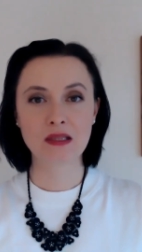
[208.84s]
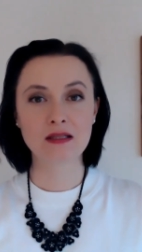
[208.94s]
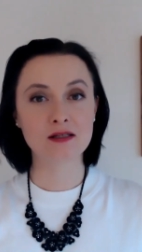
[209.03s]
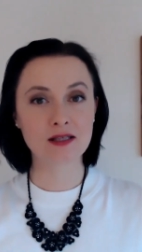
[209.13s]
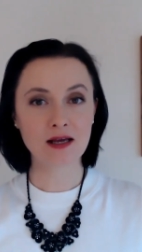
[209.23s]
The
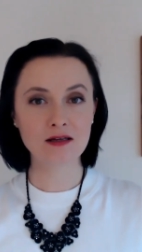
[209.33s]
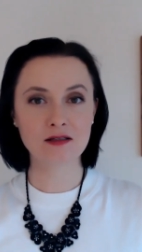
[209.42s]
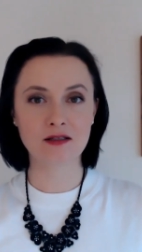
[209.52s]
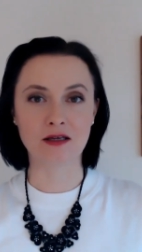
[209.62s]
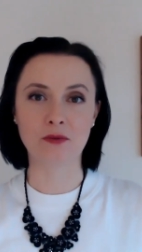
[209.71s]

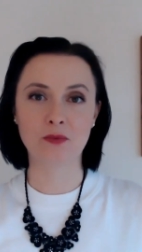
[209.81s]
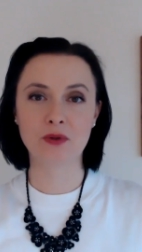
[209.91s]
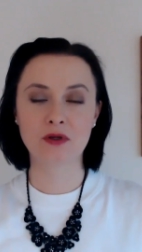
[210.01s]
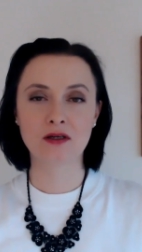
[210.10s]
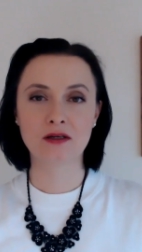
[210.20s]
second tip
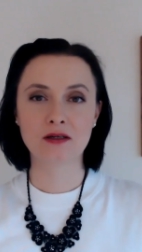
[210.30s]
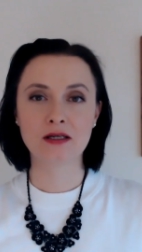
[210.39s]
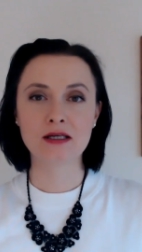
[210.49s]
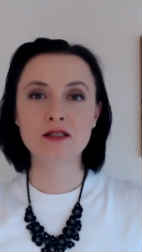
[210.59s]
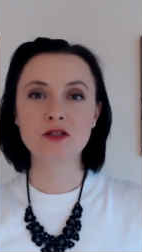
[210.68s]

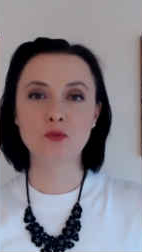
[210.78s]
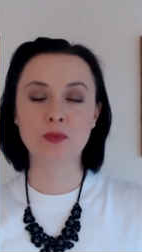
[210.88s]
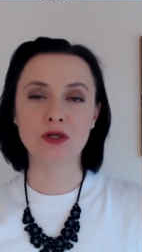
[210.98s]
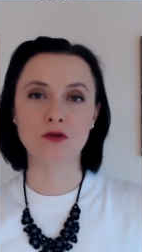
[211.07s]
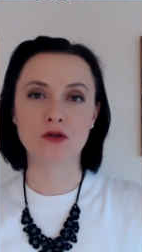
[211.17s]
is to
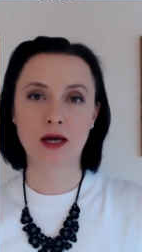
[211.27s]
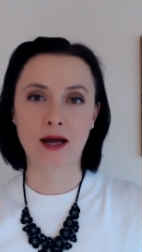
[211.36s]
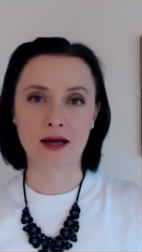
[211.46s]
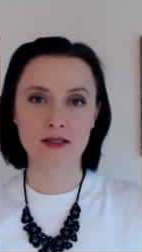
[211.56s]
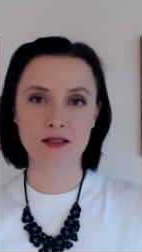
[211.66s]
build
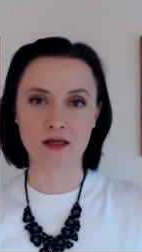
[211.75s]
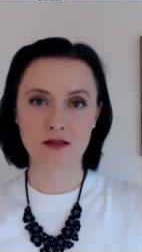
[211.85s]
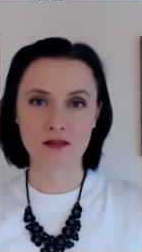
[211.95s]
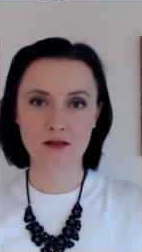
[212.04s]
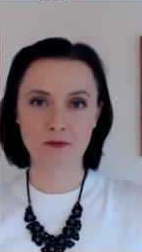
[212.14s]

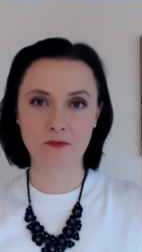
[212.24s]
assets.